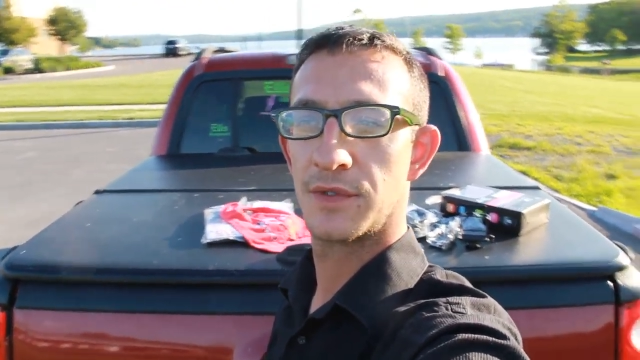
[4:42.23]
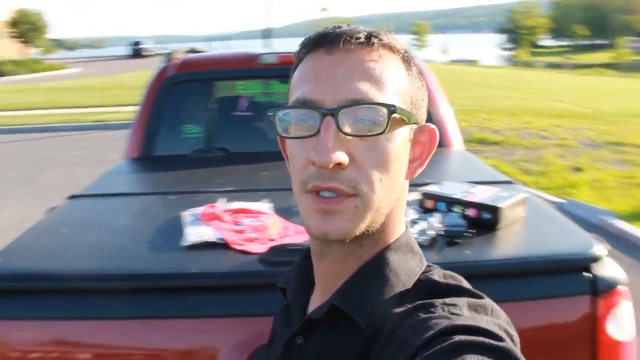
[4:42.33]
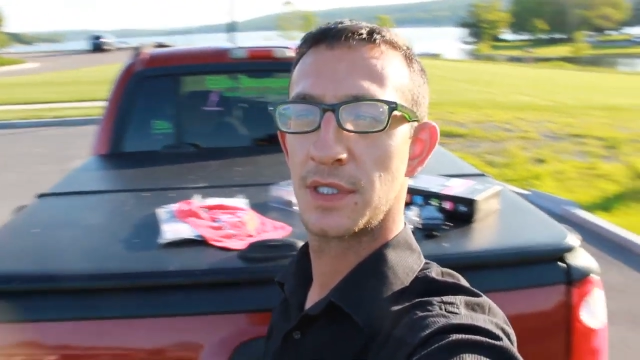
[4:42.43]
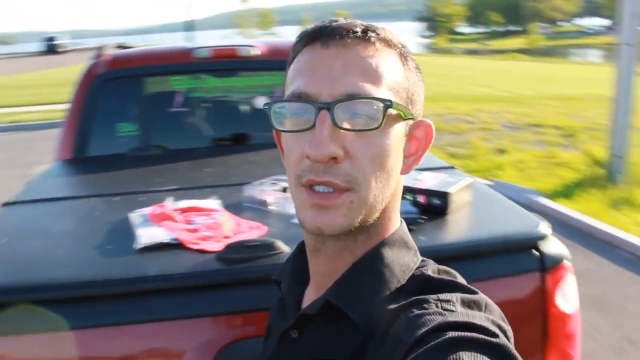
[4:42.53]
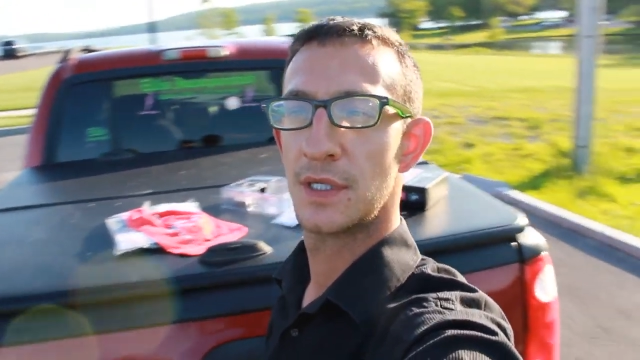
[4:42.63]

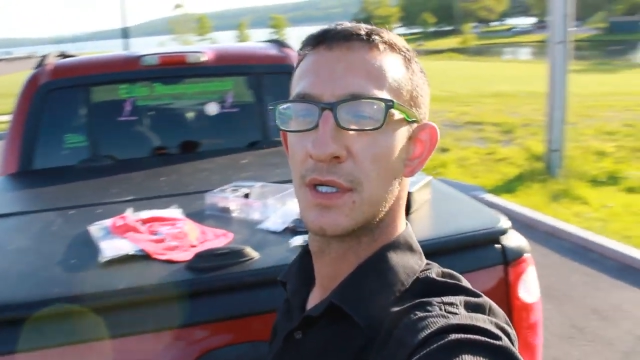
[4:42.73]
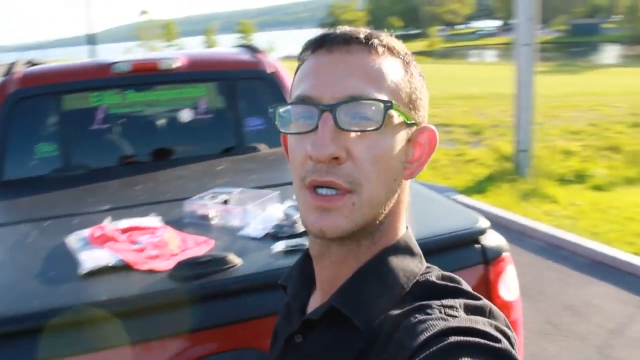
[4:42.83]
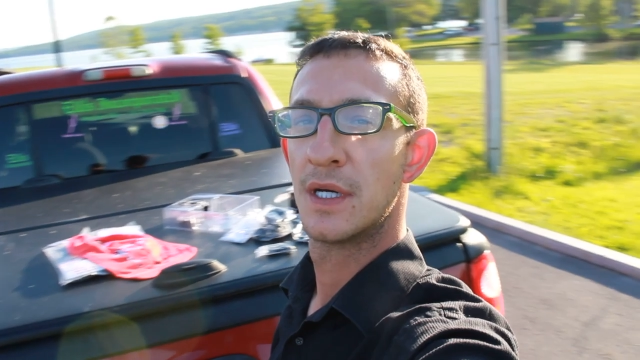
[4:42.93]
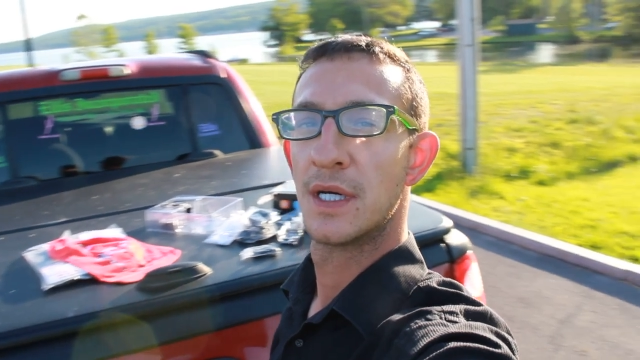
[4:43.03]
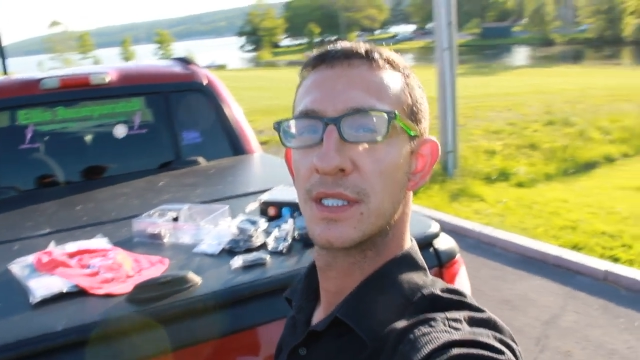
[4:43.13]
And
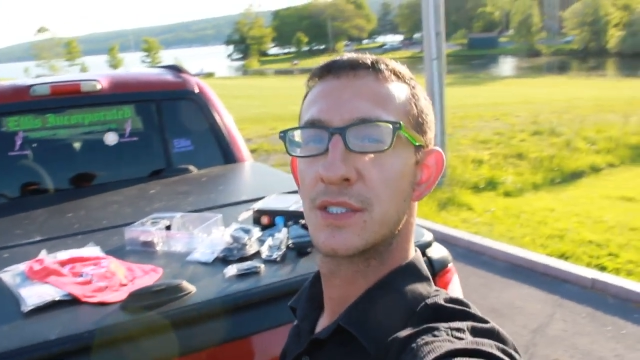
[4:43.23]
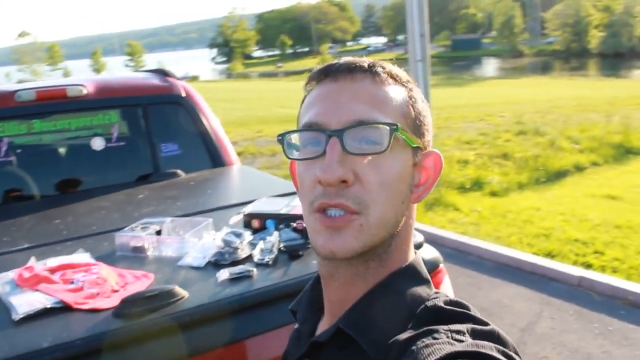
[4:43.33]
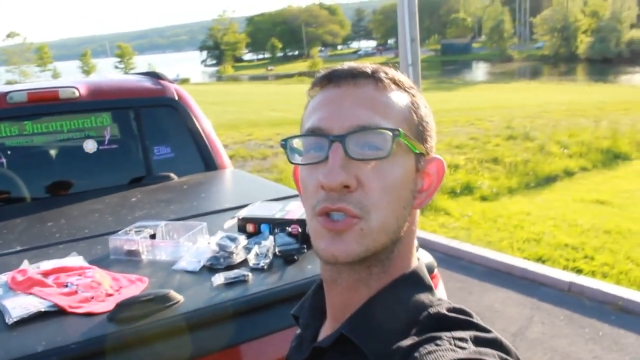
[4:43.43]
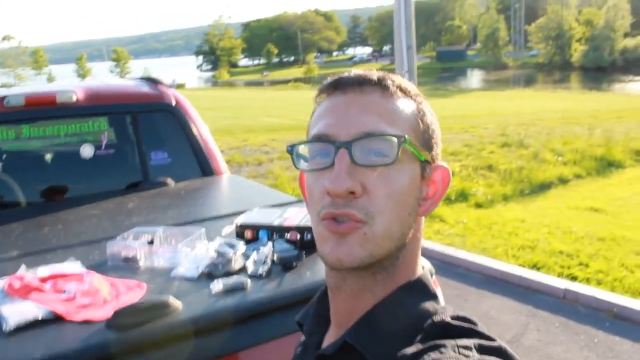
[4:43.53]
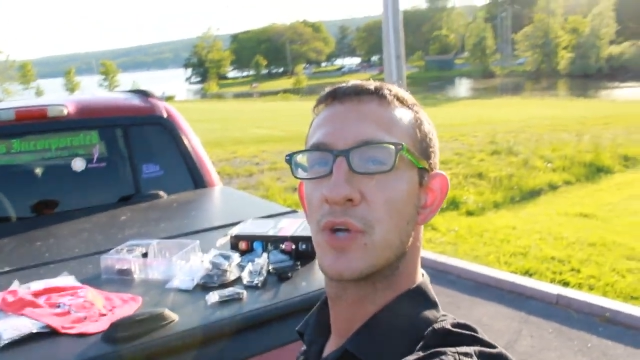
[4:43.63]

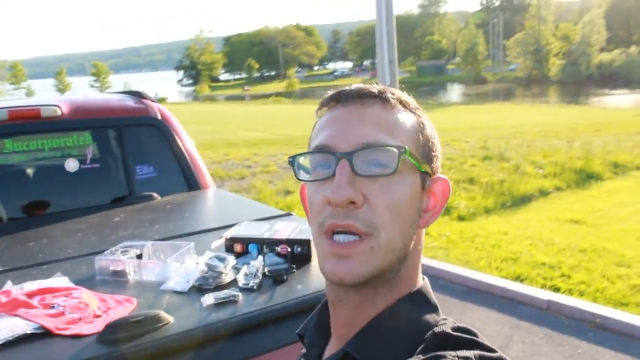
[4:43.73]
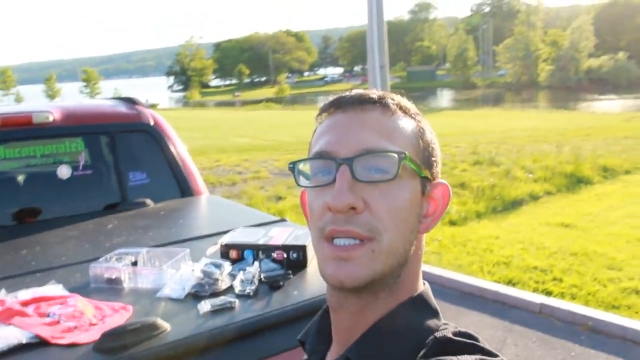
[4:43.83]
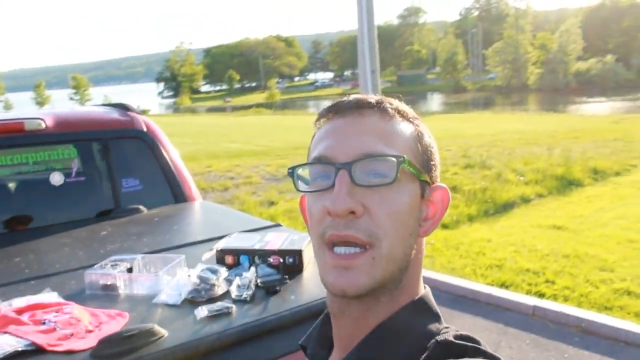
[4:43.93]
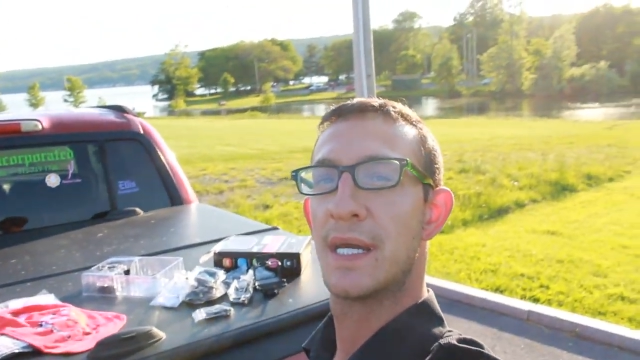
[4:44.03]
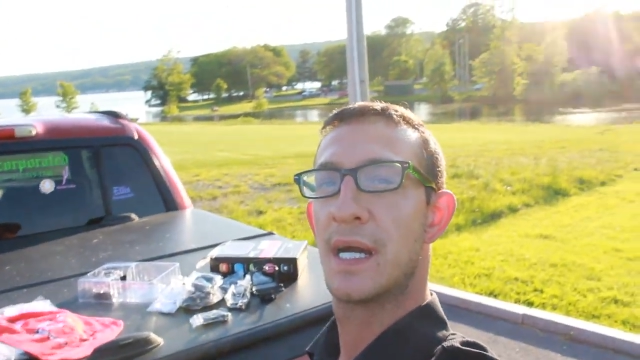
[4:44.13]
such a great
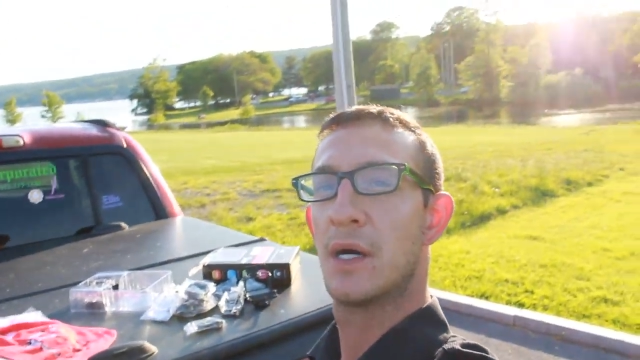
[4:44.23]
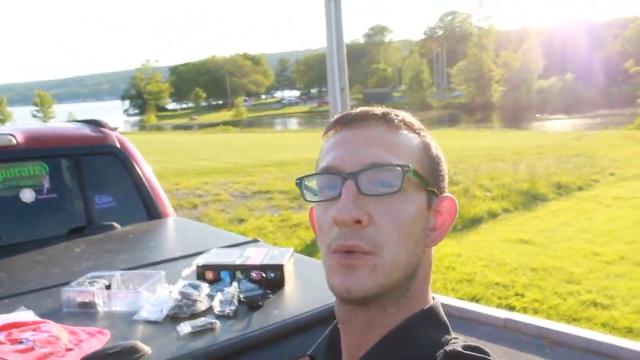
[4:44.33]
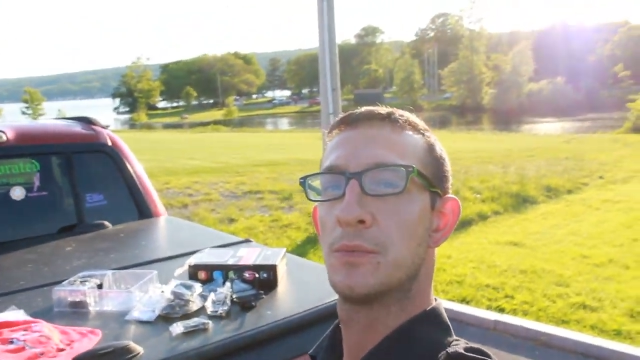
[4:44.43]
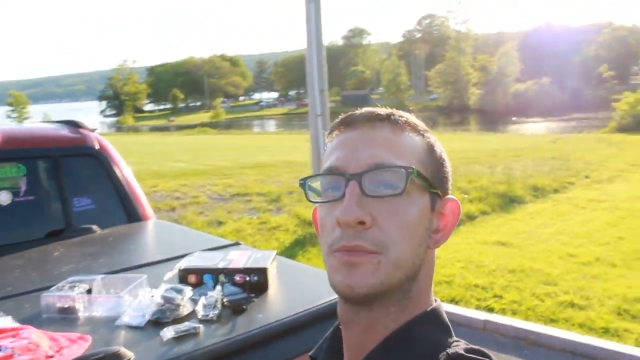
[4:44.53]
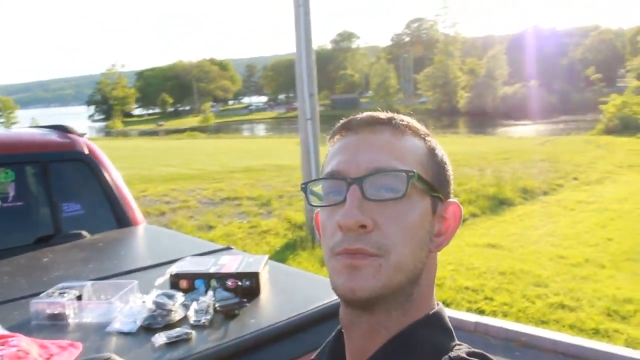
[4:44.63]
day out.